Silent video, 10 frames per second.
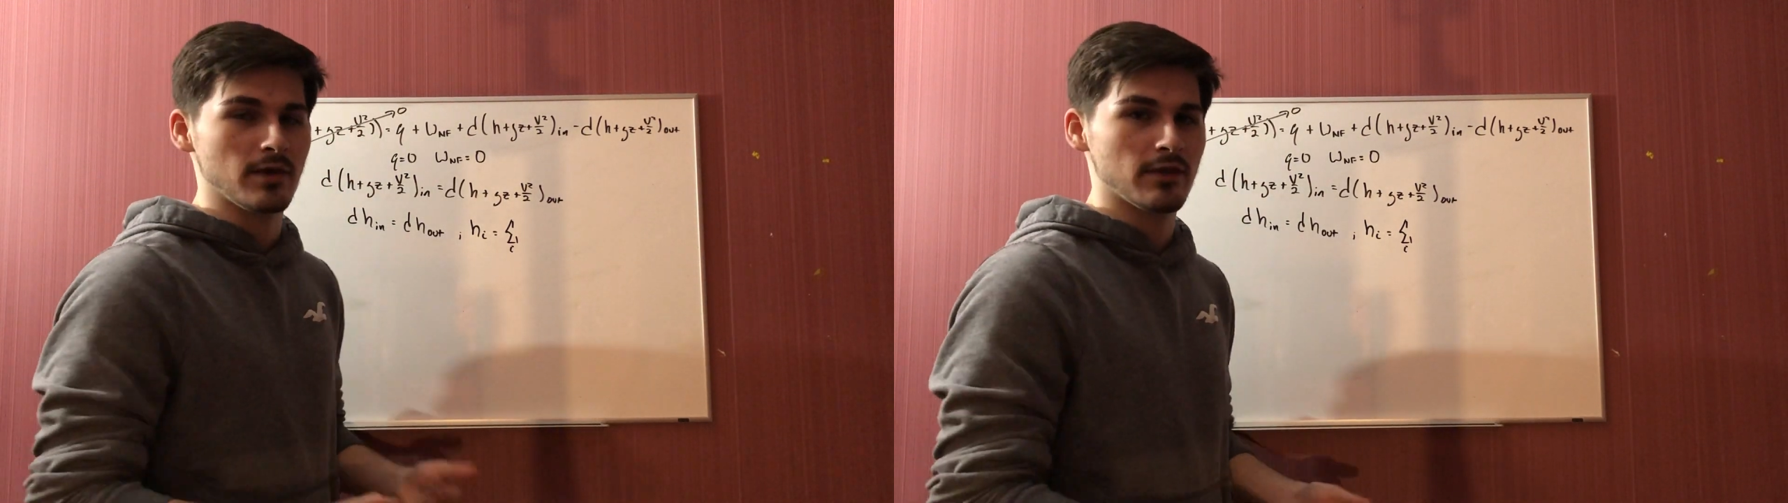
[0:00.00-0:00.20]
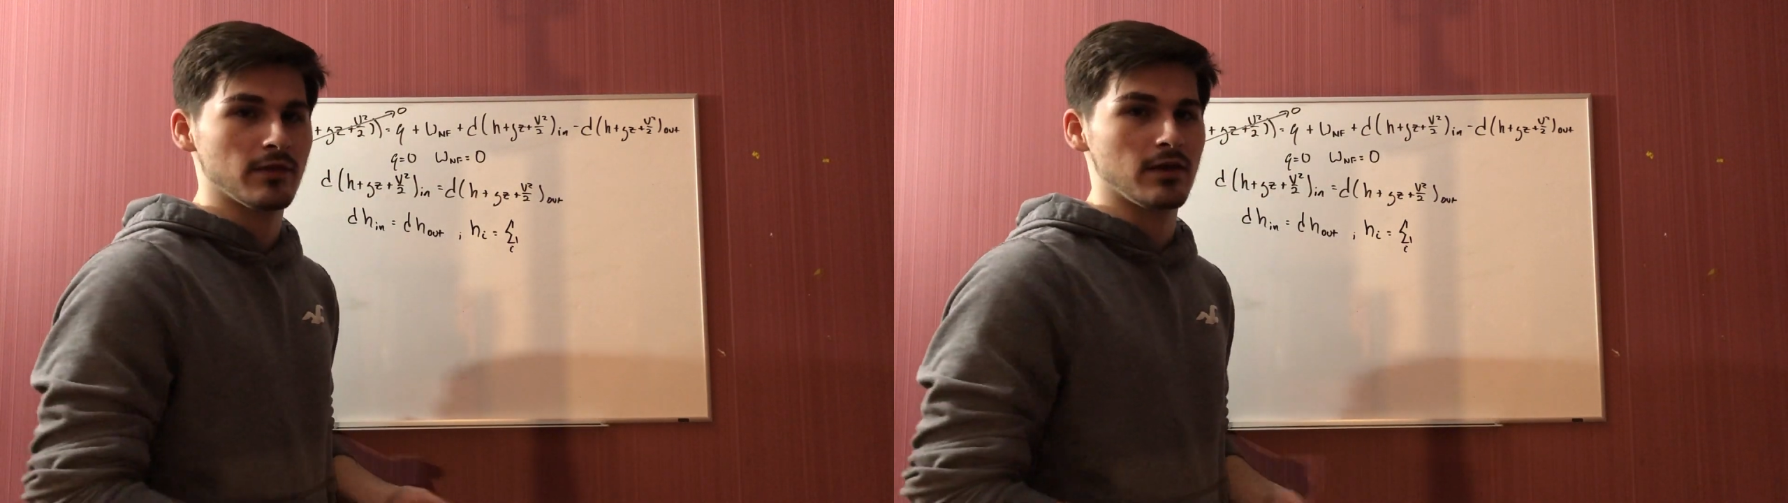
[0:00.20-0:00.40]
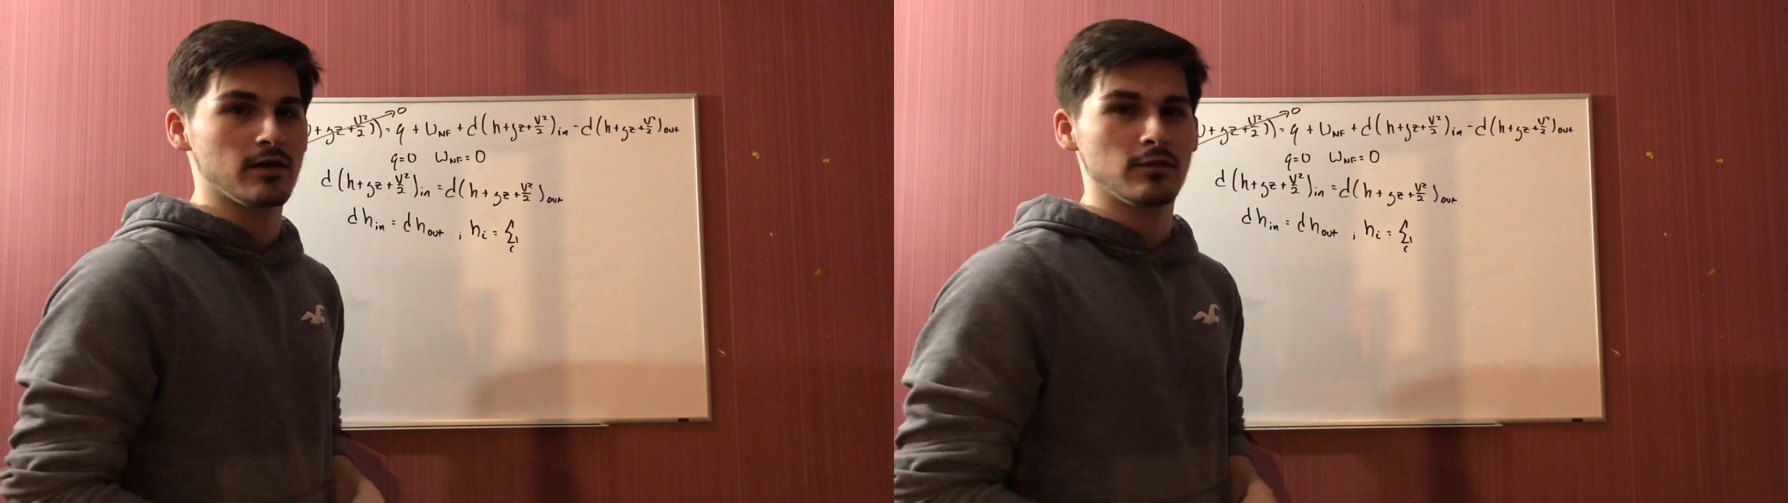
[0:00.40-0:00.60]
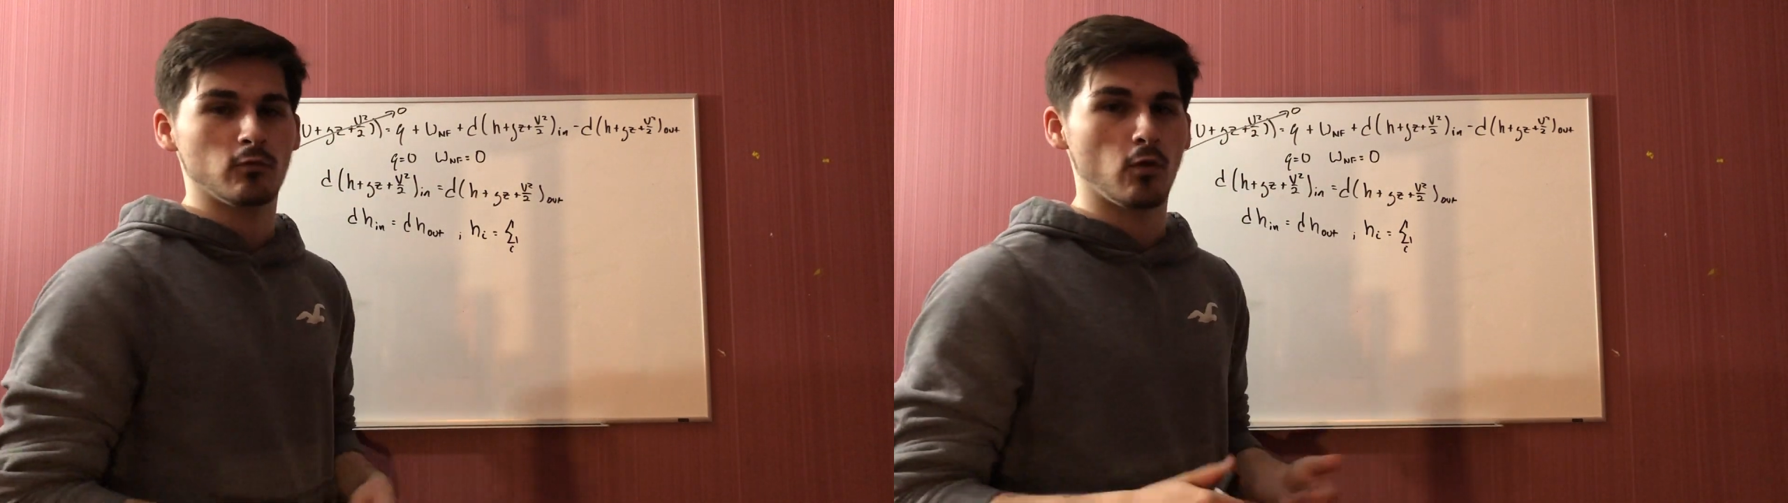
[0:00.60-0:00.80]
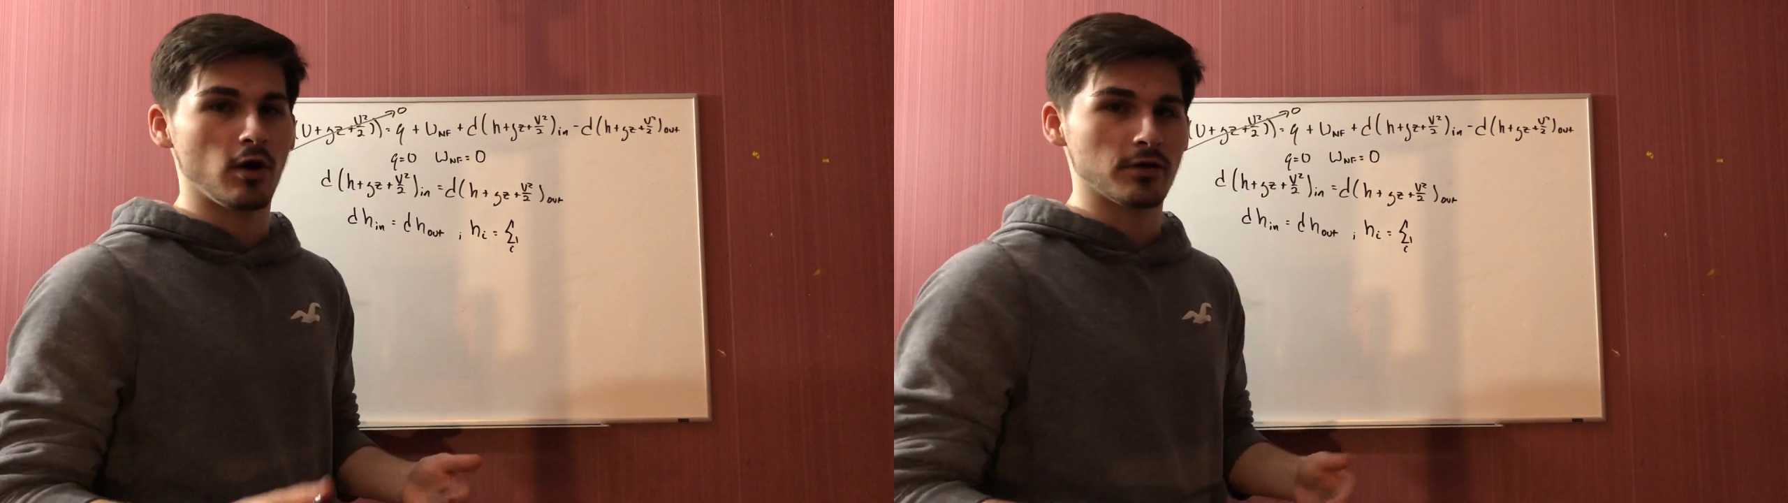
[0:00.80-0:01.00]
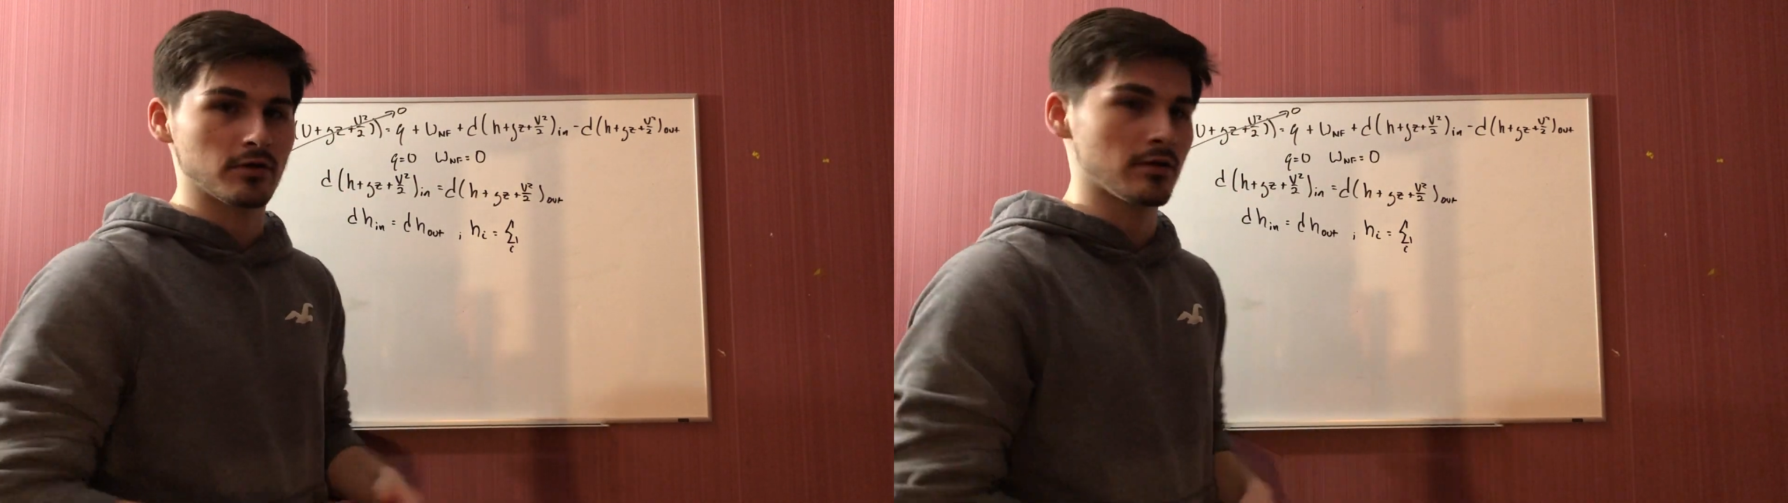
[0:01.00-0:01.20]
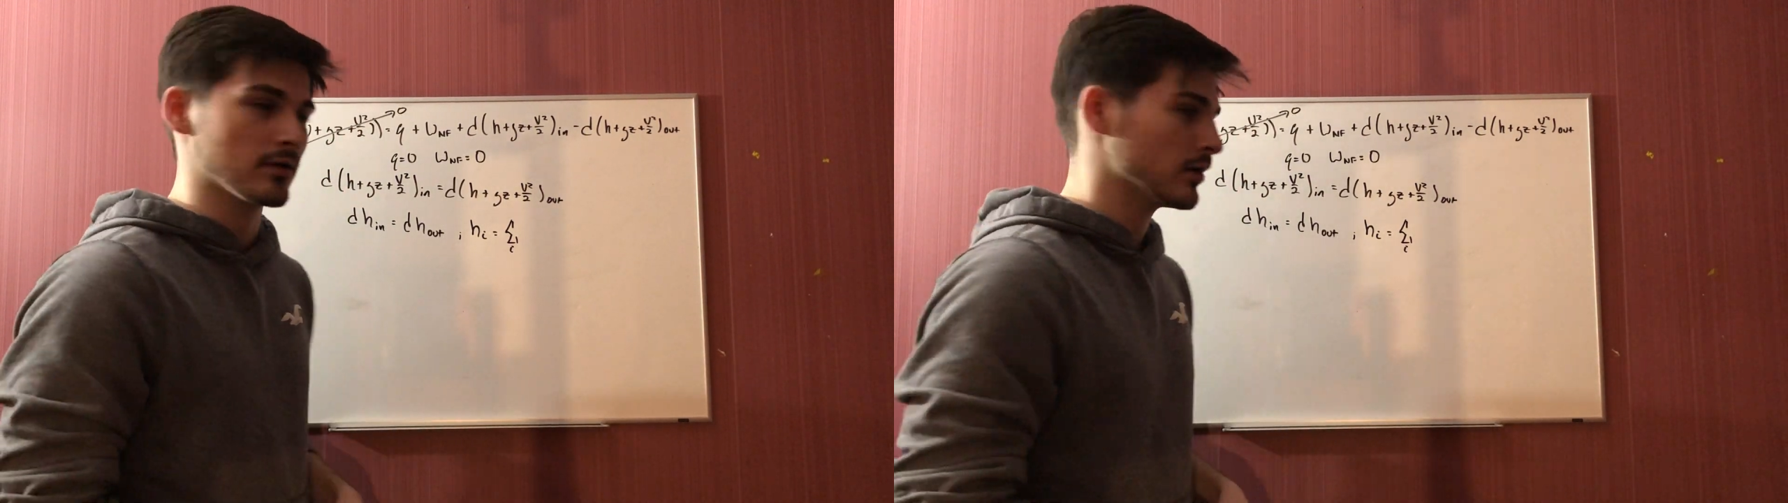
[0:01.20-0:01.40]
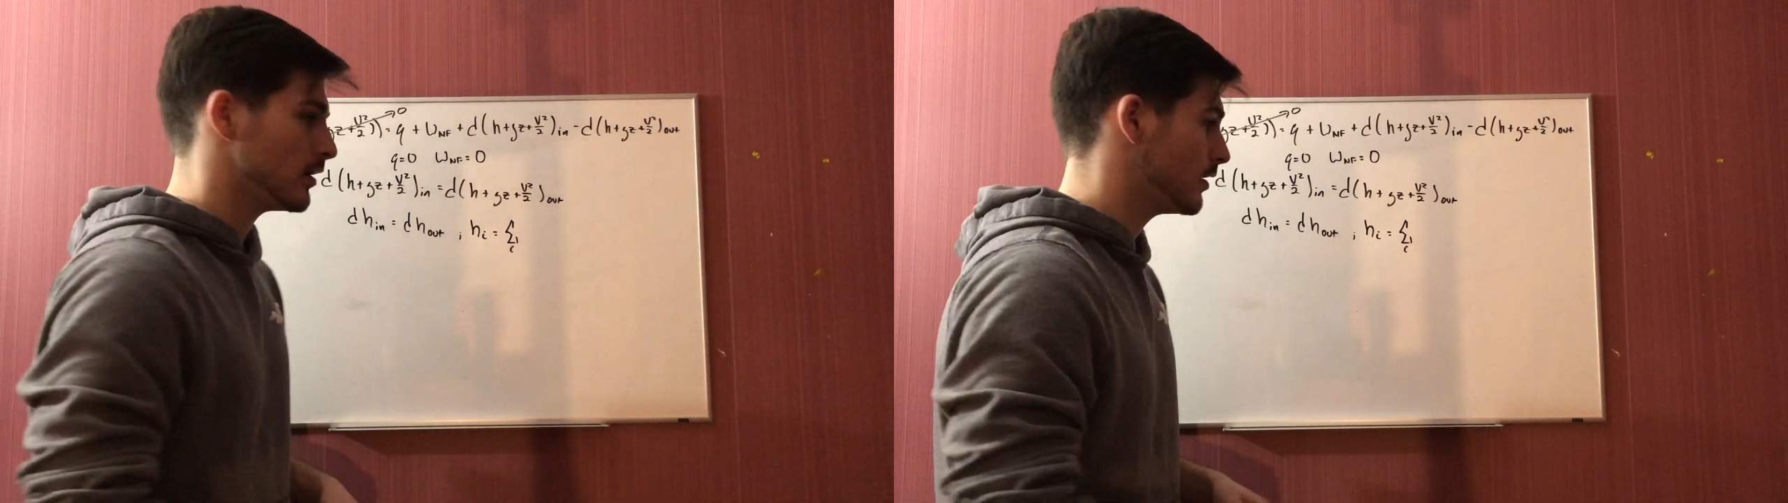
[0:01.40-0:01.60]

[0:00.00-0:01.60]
methane, water,